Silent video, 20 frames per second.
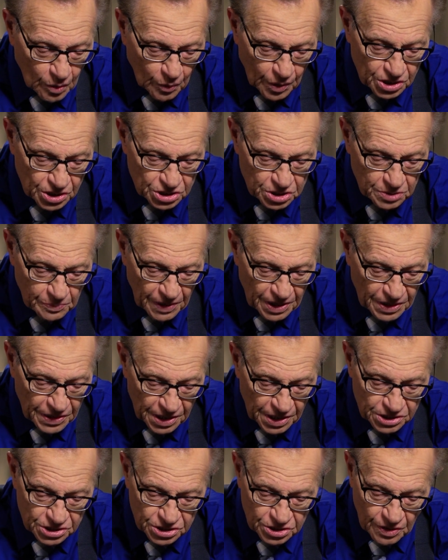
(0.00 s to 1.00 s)
Quinn Smith
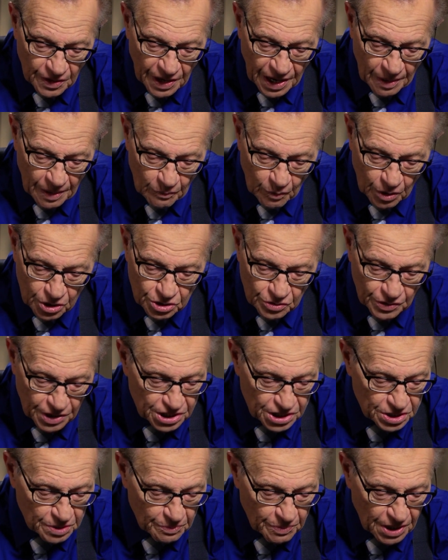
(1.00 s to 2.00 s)
Instagram, what
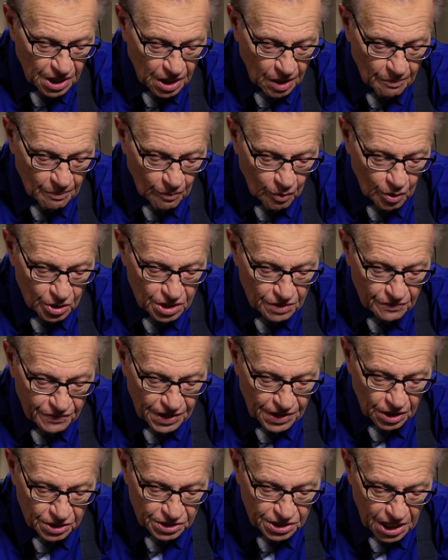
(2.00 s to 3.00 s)
tricks have become more
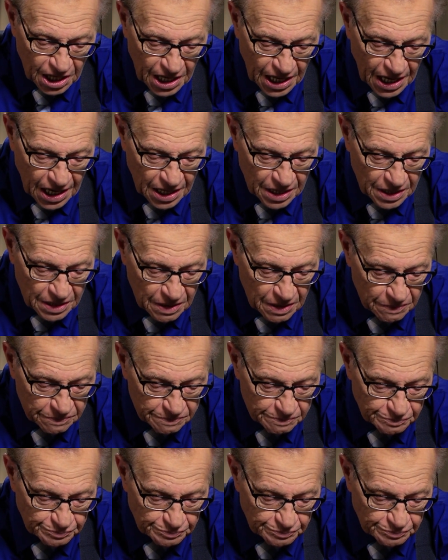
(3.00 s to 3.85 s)
difficult to land?